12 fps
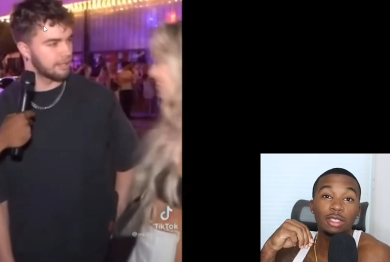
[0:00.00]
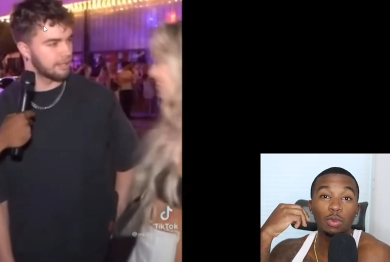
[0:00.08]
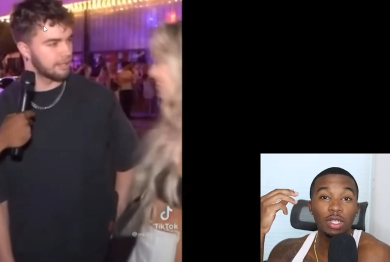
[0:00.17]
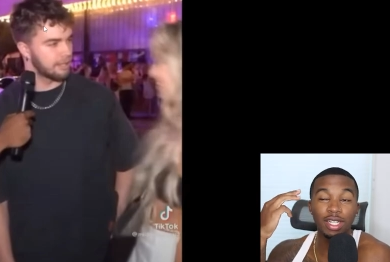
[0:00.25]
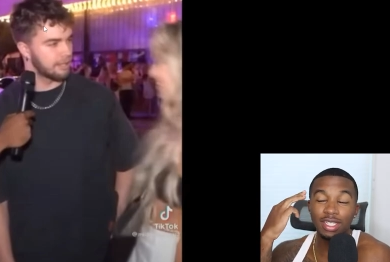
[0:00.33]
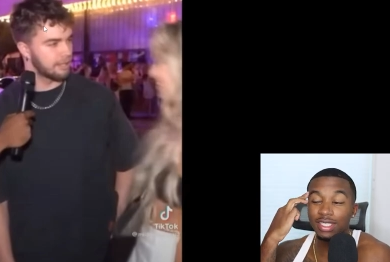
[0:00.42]

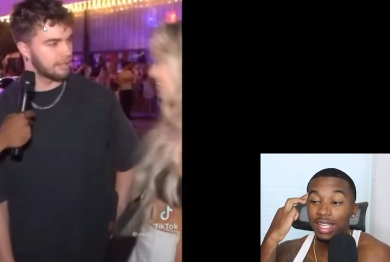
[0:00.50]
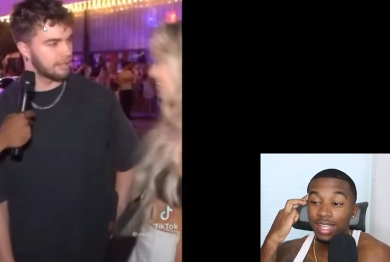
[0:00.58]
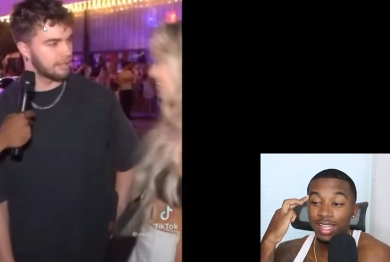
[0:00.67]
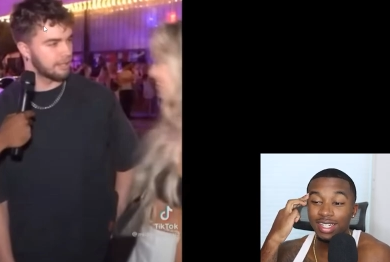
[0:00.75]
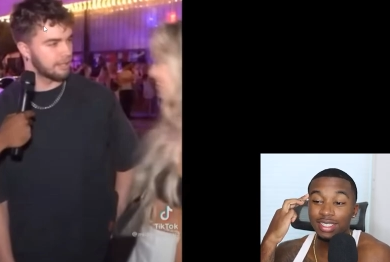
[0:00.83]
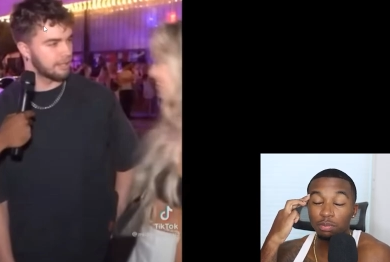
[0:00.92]
Speaker 1: switched in
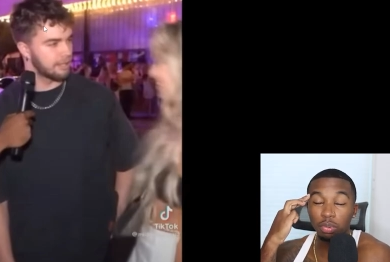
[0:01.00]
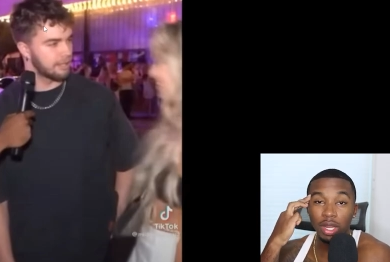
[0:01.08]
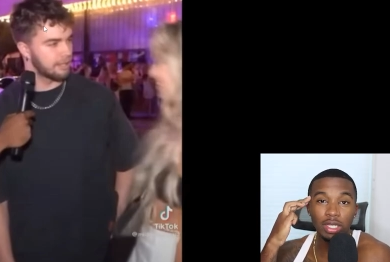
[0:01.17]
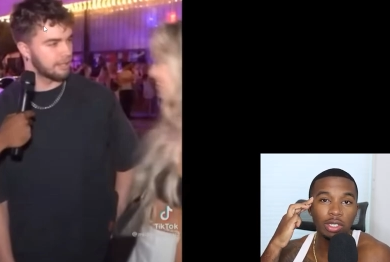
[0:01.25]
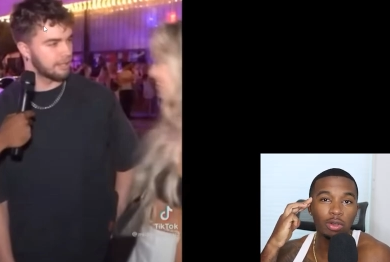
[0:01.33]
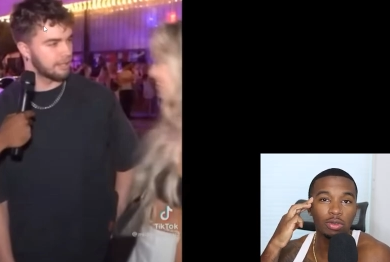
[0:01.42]
his
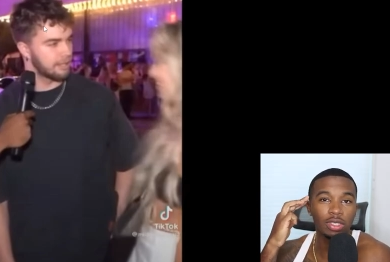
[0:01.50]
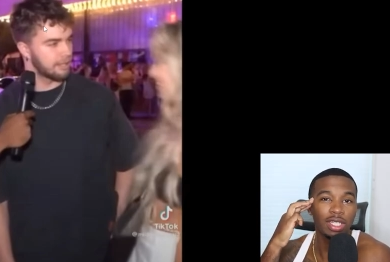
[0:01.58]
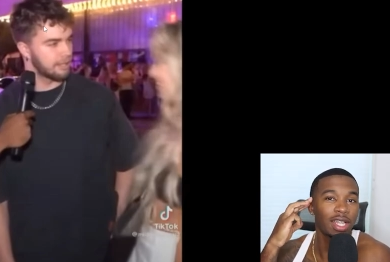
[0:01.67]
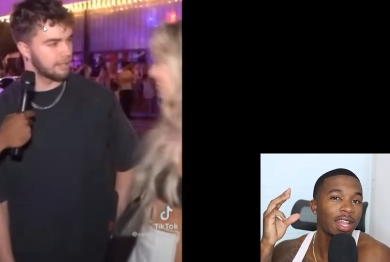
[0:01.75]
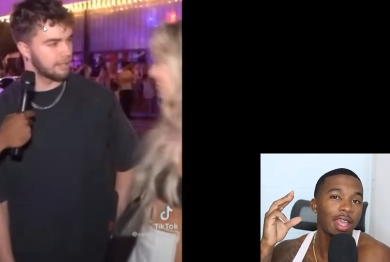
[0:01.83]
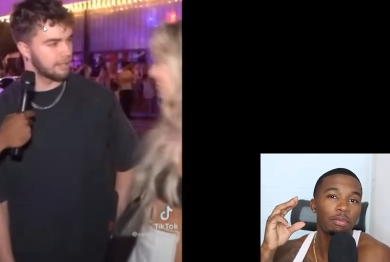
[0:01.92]
brain. You go
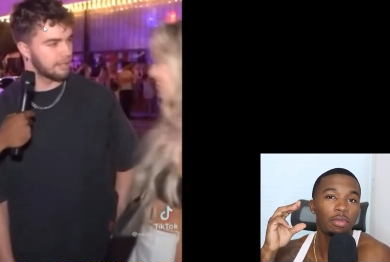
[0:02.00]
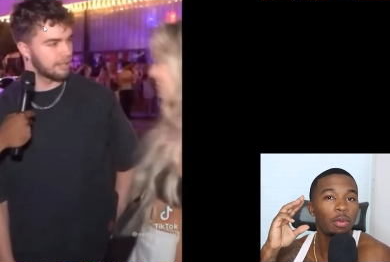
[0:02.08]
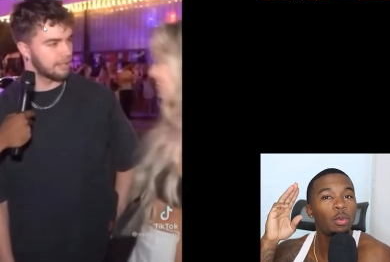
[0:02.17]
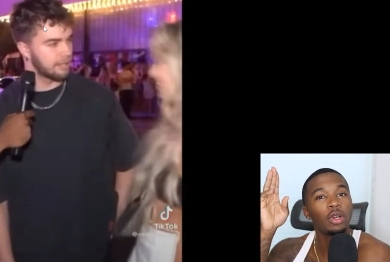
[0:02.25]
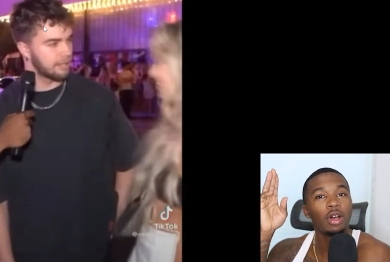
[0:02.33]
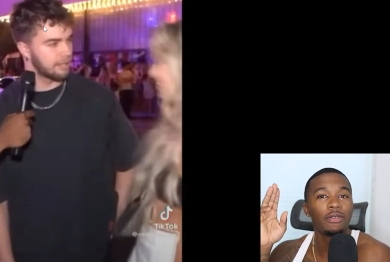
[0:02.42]
see a light
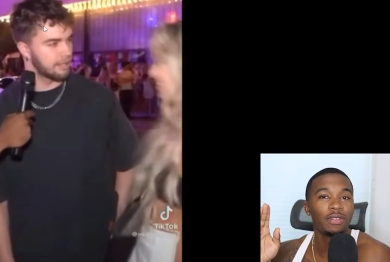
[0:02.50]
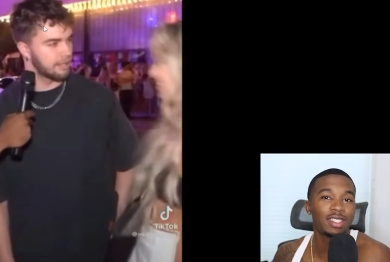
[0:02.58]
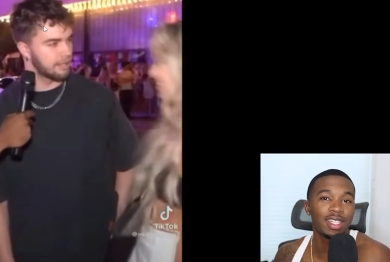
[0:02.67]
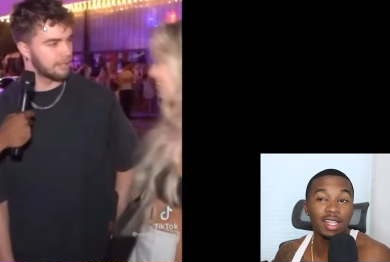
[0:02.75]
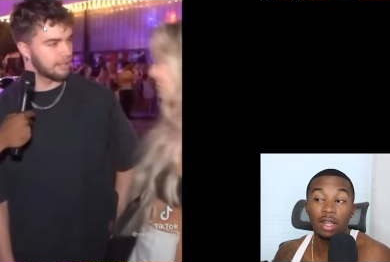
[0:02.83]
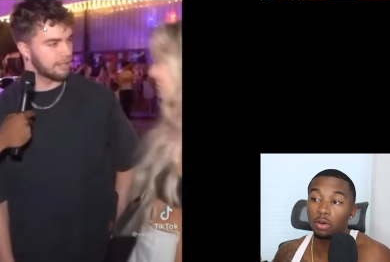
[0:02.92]
bulb went off and
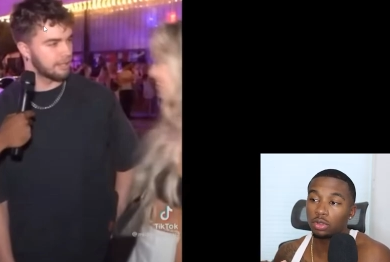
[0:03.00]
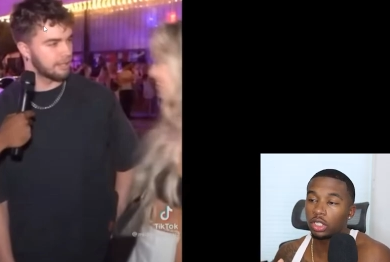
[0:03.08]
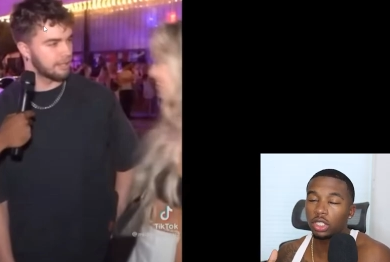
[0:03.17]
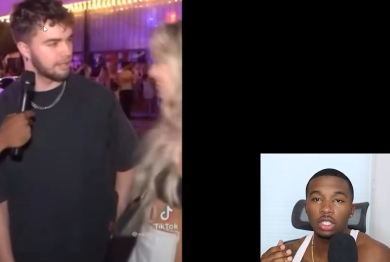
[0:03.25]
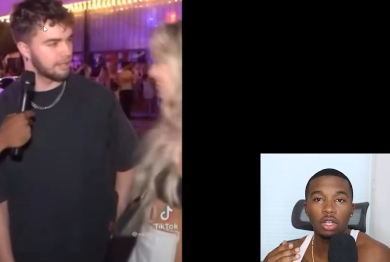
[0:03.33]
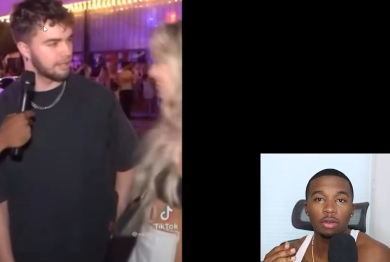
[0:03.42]
said, oh,
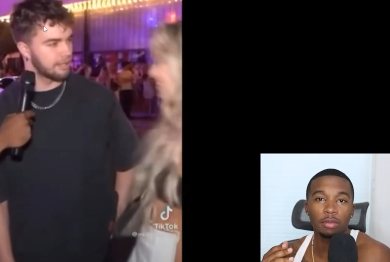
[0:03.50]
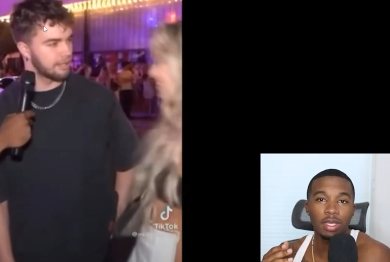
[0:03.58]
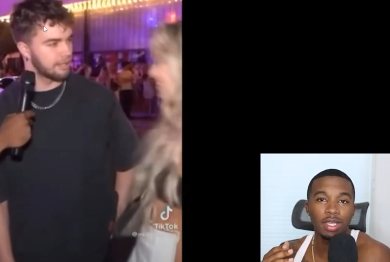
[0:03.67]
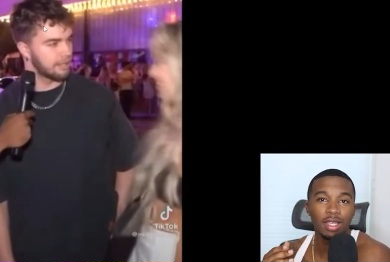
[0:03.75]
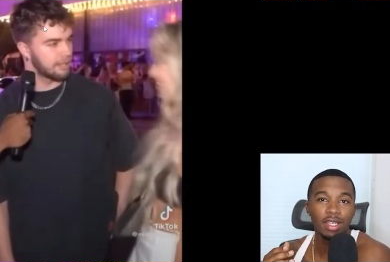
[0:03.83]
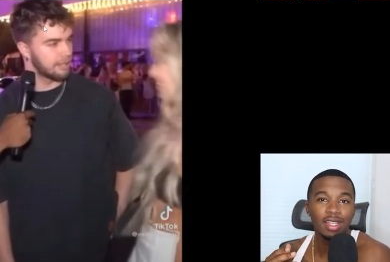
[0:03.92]
she just hurt
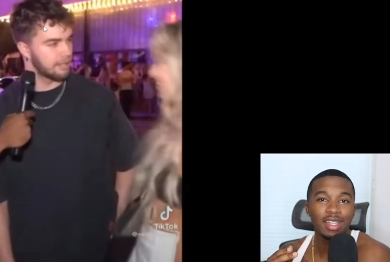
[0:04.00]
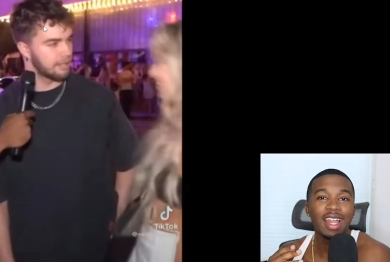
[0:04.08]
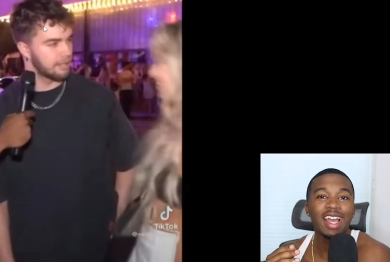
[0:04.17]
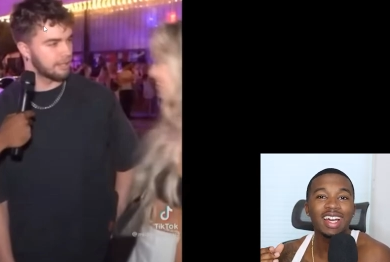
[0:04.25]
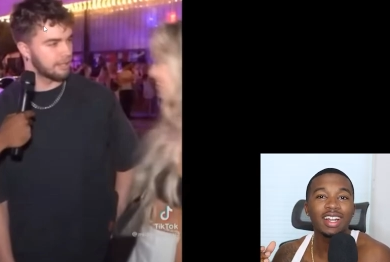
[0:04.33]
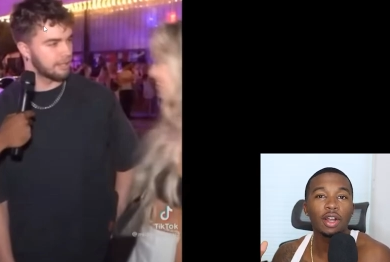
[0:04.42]
me.
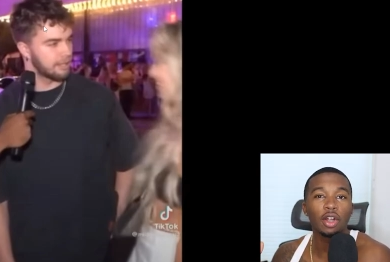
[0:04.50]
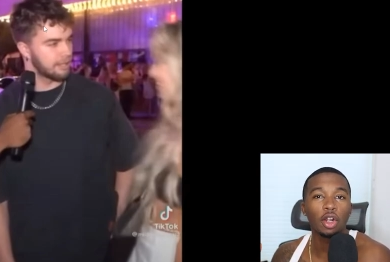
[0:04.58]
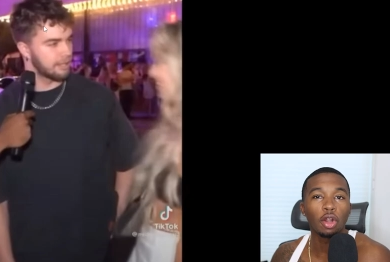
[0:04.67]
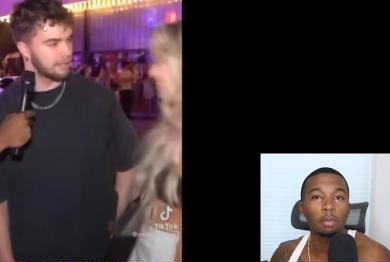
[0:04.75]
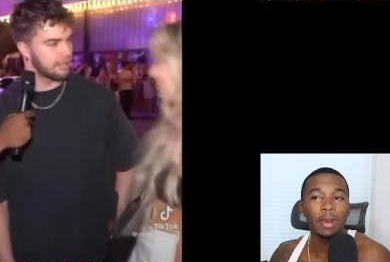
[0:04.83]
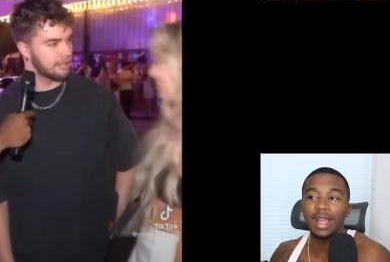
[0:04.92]
Now I gotta hurt
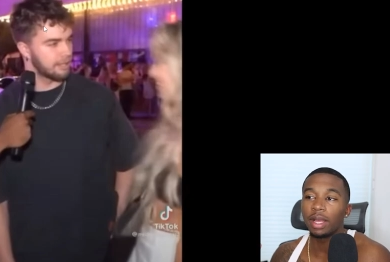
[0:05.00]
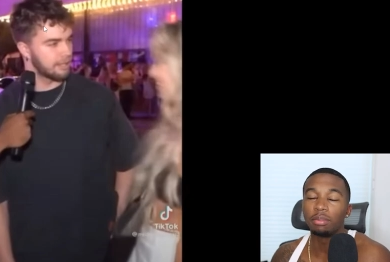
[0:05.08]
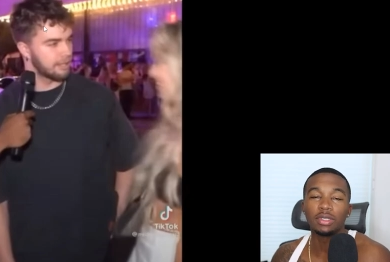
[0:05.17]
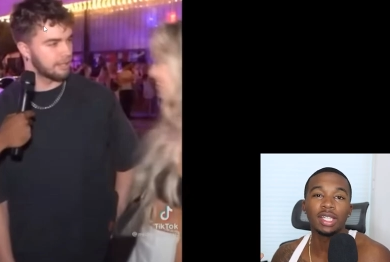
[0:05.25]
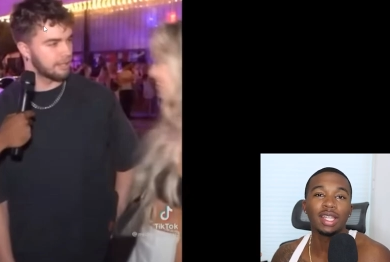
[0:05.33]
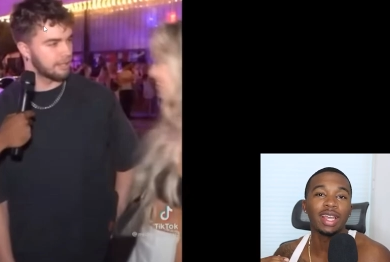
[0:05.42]
her back and
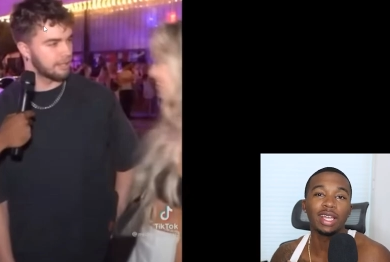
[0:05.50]
pretend